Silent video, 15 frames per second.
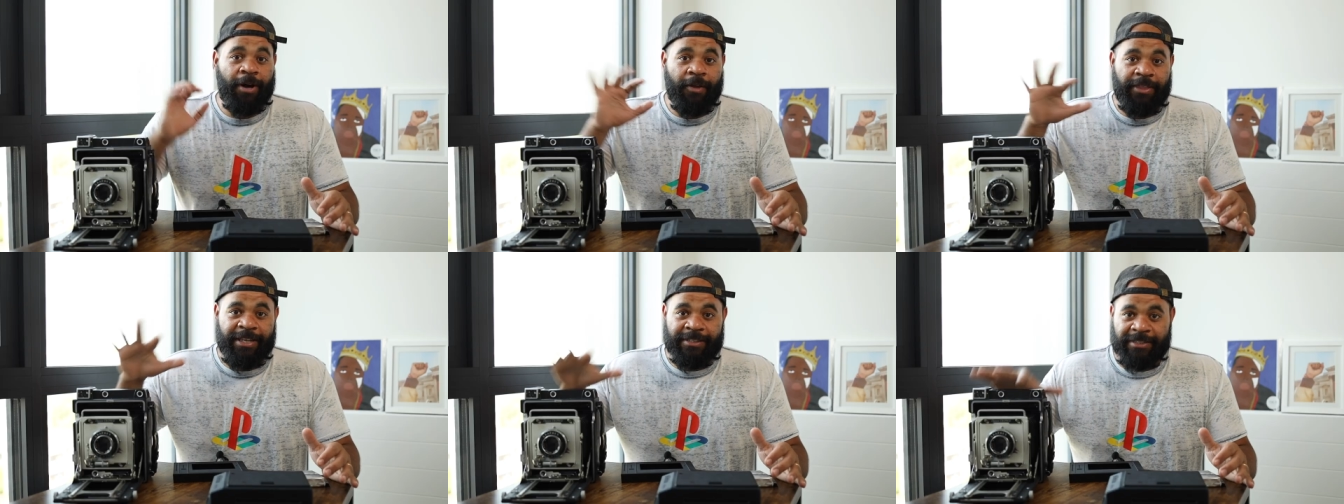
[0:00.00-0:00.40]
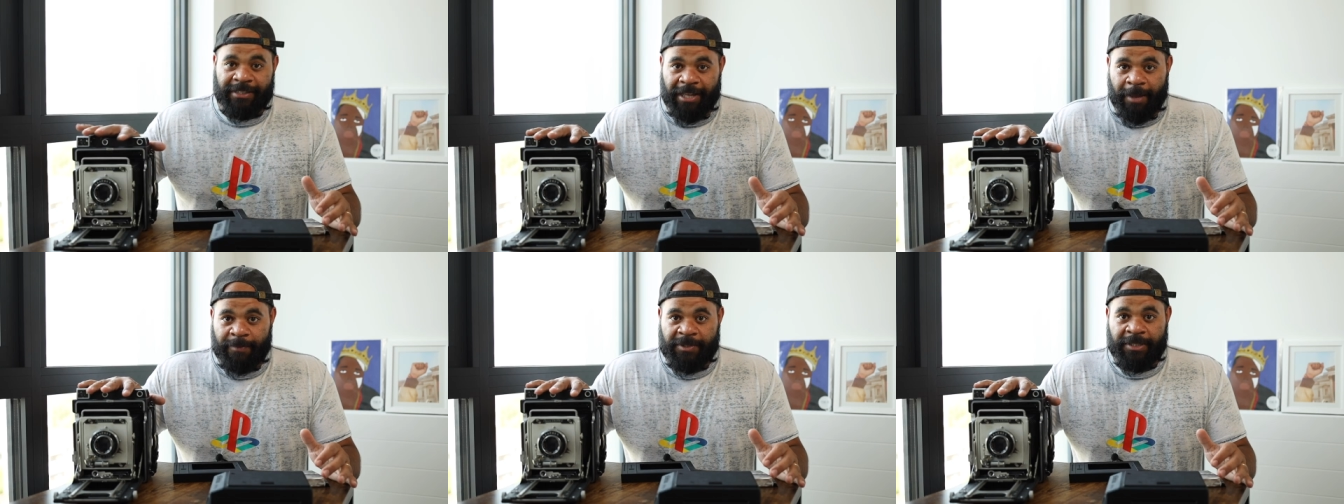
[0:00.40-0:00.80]
all these
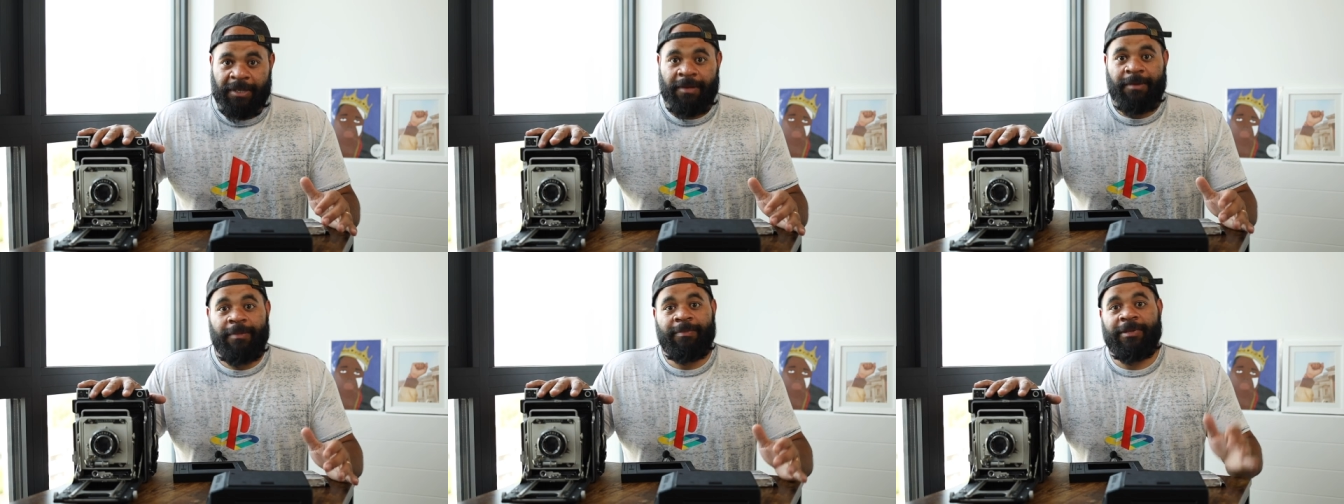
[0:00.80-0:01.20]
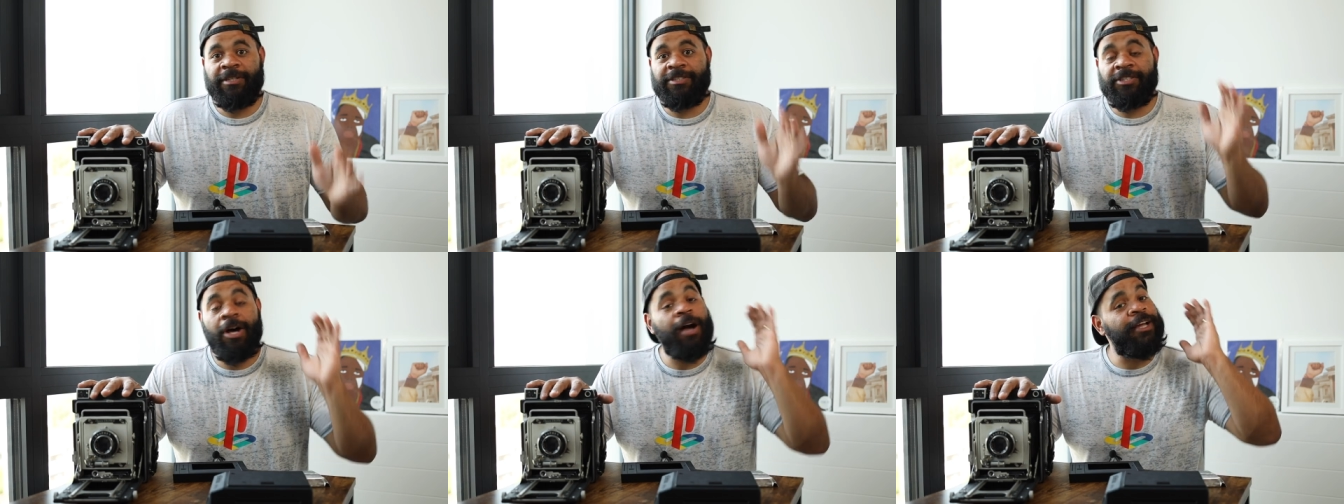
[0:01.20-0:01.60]
steps,
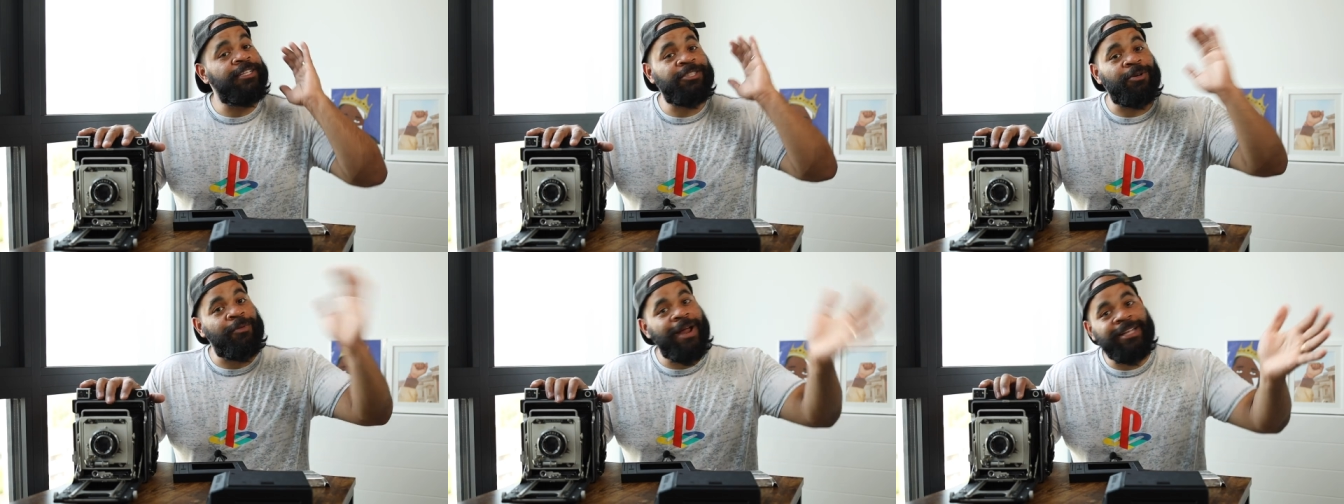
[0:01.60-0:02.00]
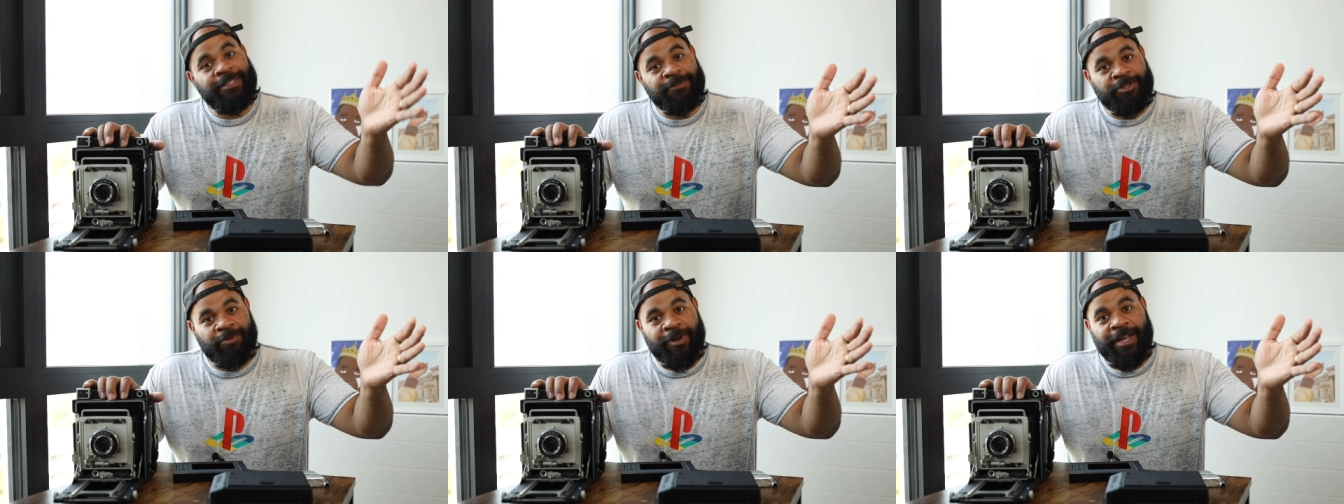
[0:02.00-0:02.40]
plus talking to
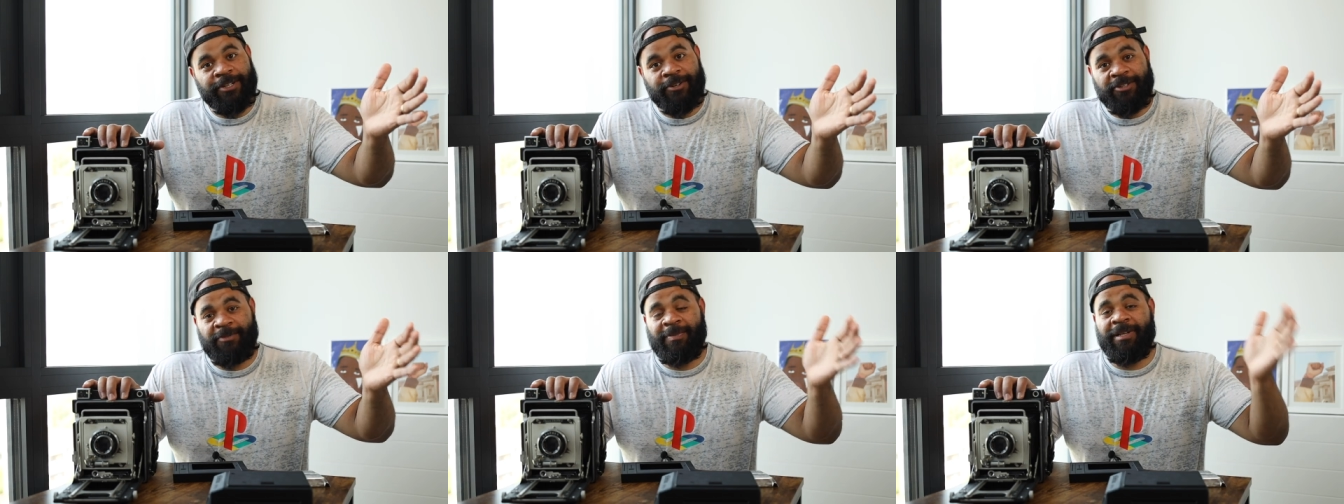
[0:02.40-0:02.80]
random strangers,